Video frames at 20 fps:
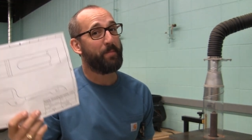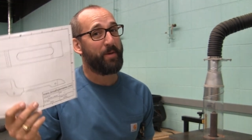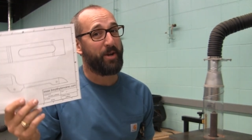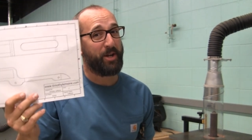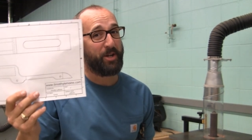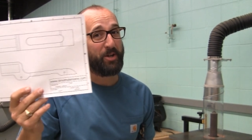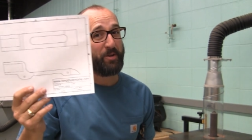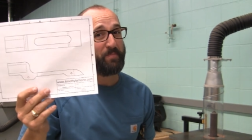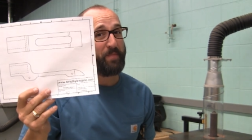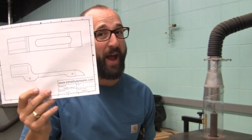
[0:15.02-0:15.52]

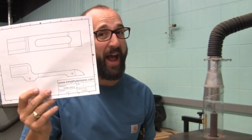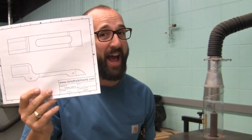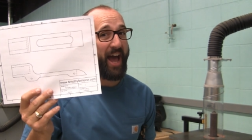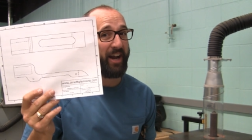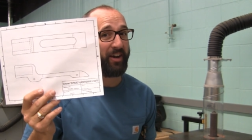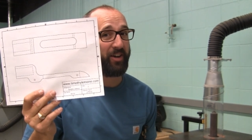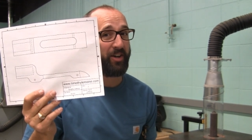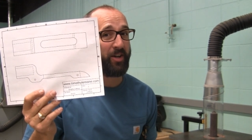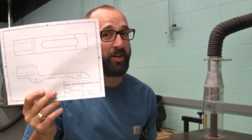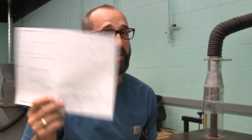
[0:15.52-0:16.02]
your
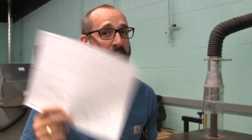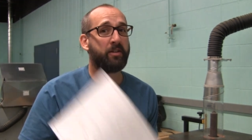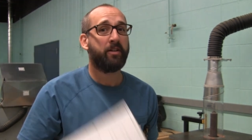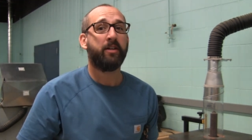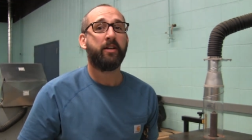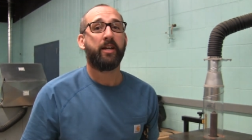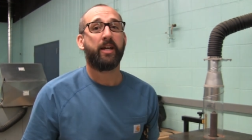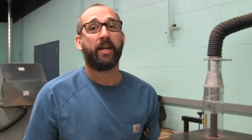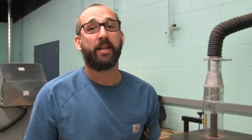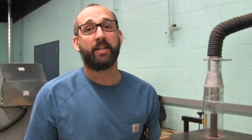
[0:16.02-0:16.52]
pattern,
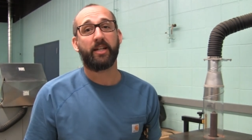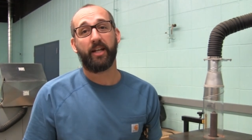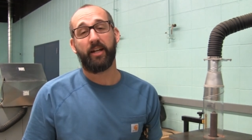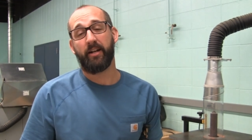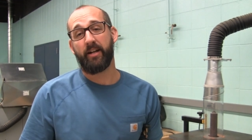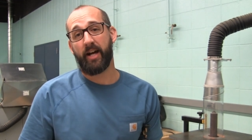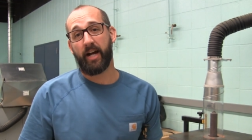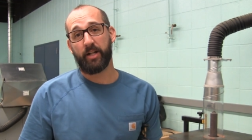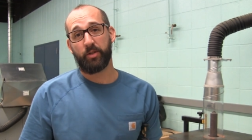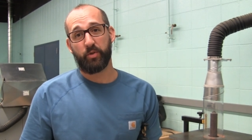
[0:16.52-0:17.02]
and get
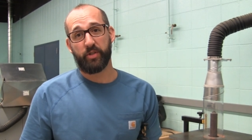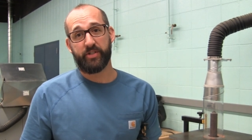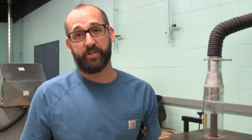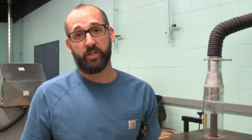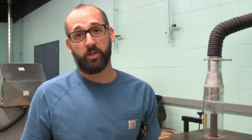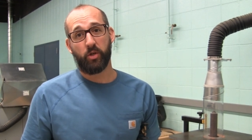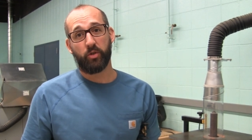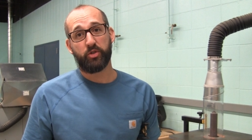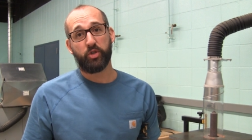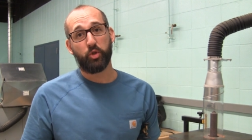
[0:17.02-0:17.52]
it onto a
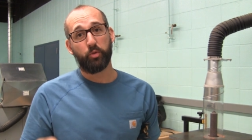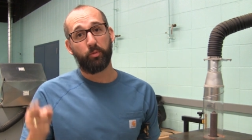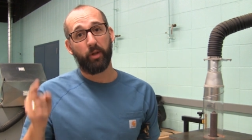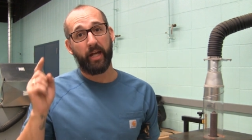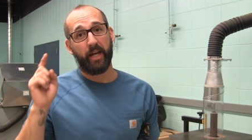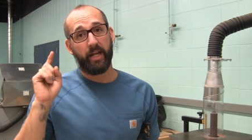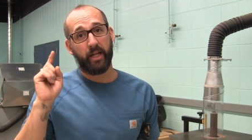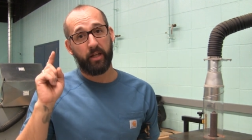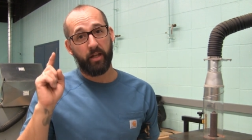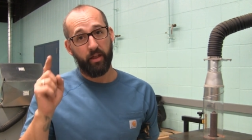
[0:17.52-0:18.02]
CO2
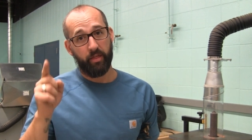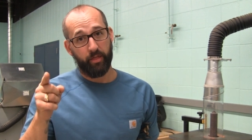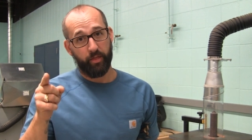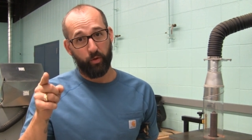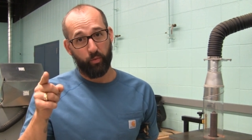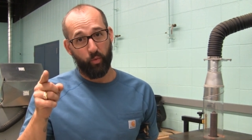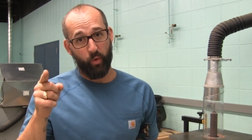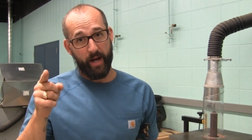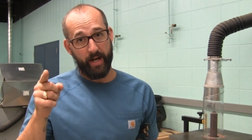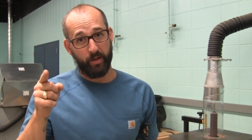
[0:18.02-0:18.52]
blank
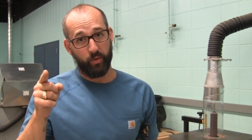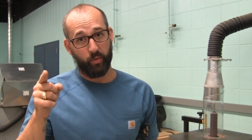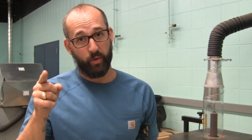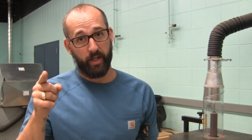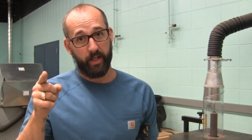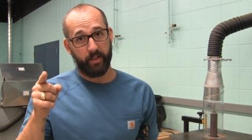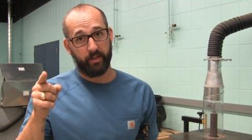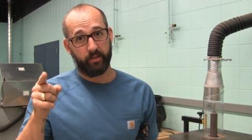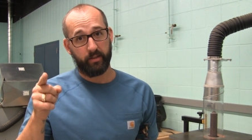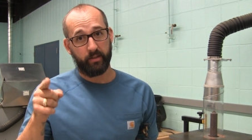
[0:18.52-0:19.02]
the right
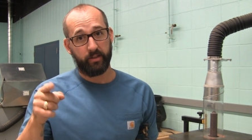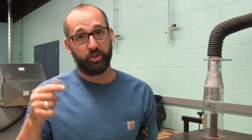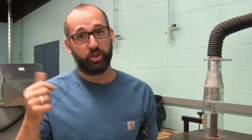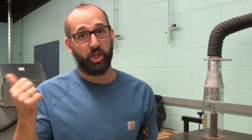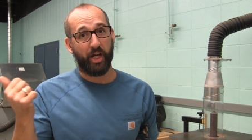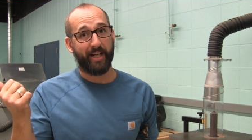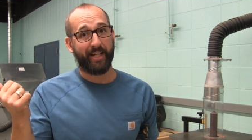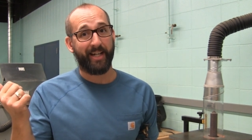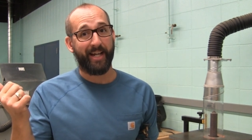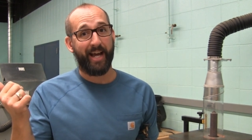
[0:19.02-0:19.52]
way.
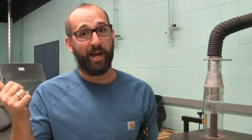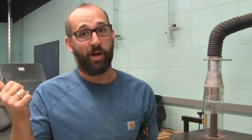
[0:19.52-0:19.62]
Check it